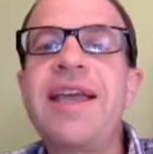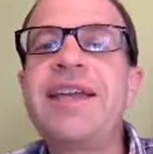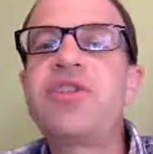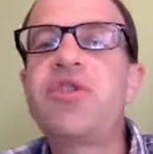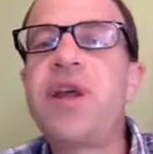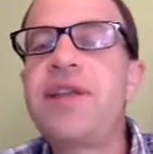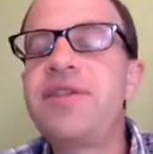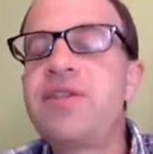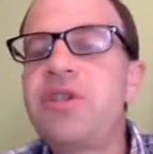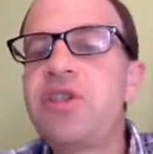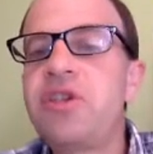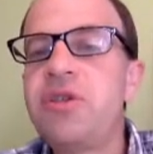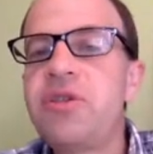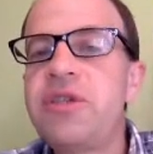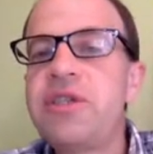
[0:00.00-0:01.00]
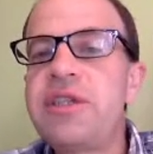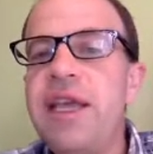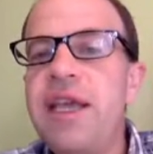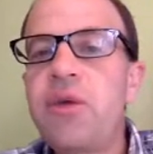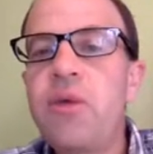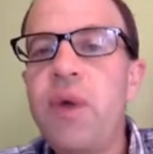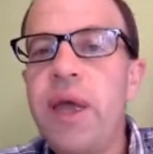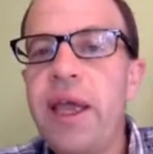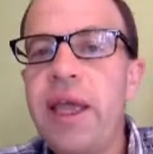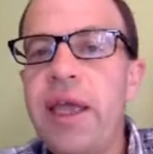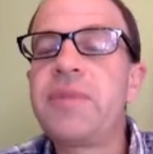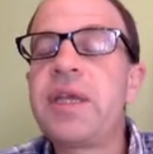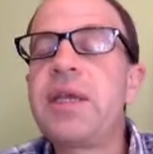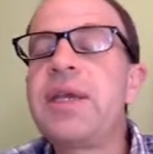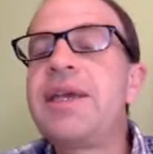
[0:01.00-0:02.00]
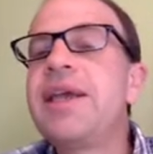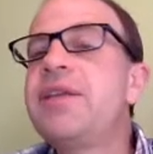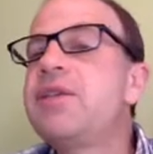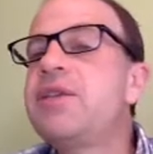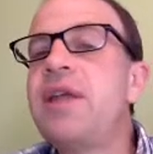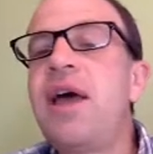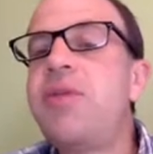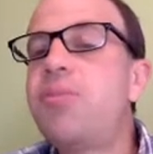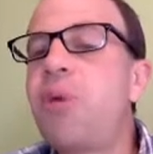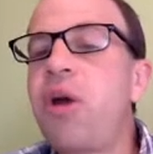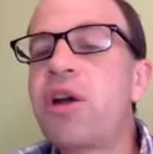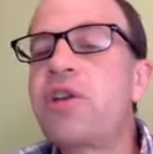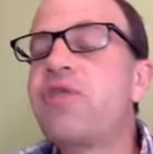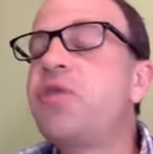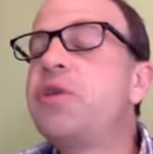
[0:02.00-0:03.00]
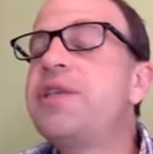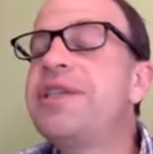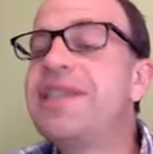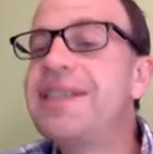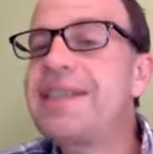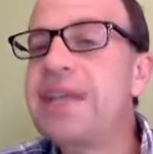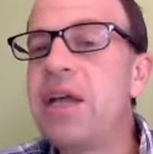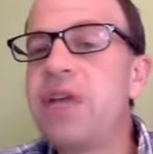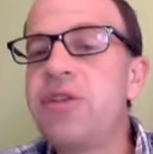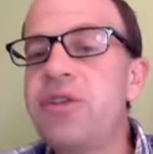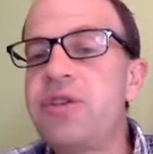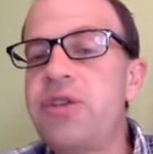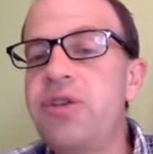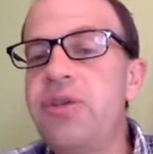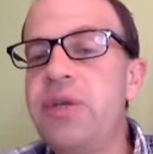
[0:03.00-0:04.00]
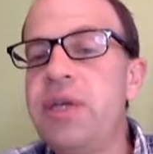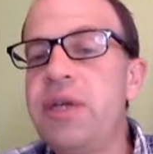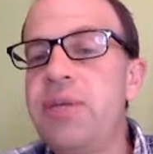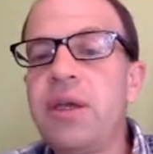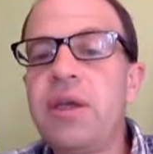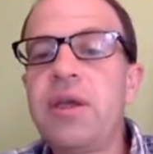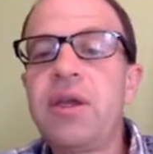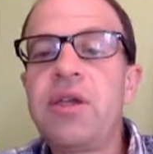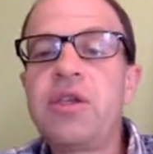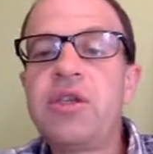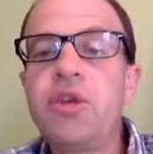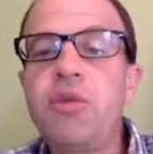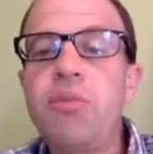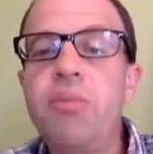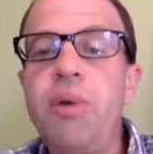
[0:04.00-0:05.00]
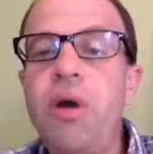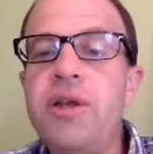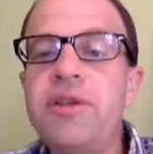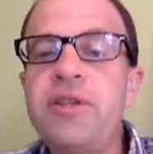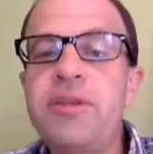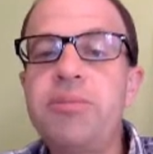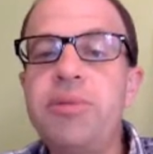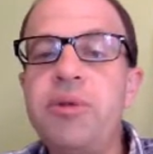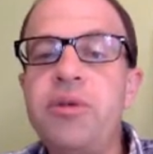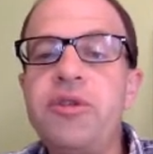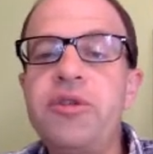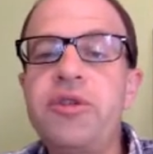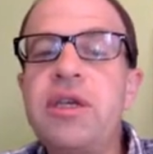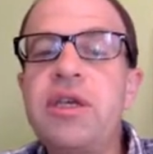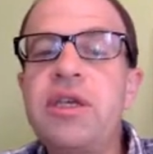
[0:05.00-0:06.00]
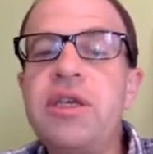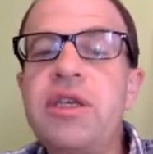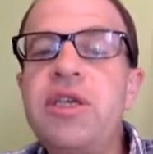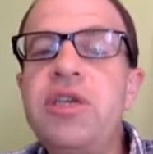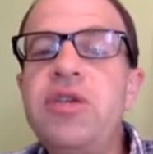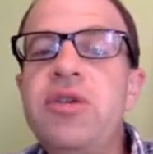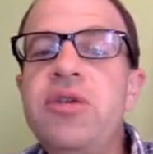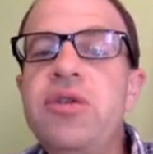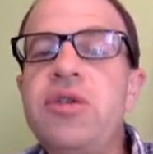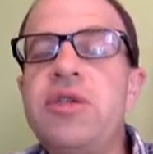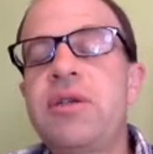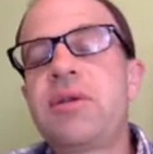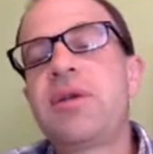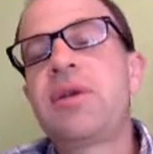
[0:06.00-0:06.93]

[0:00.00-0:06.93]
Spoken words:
a transitional segue. It's not marked for discontinuity. So participles used